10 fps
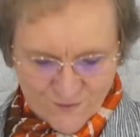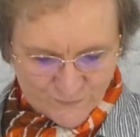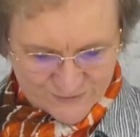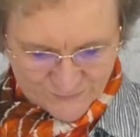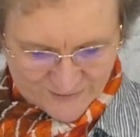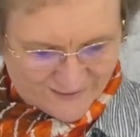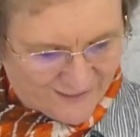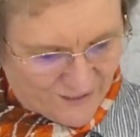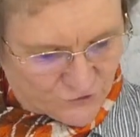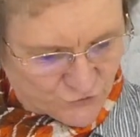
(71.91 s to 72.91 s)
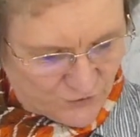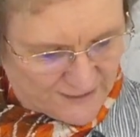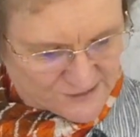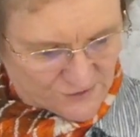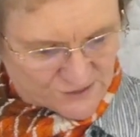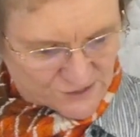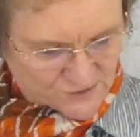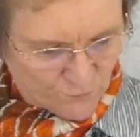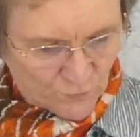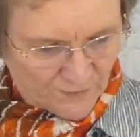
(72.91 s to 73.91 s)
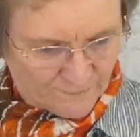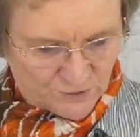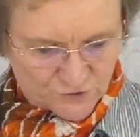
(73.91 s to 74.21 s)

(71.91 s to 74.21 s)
We're doing a tree, so there's a small image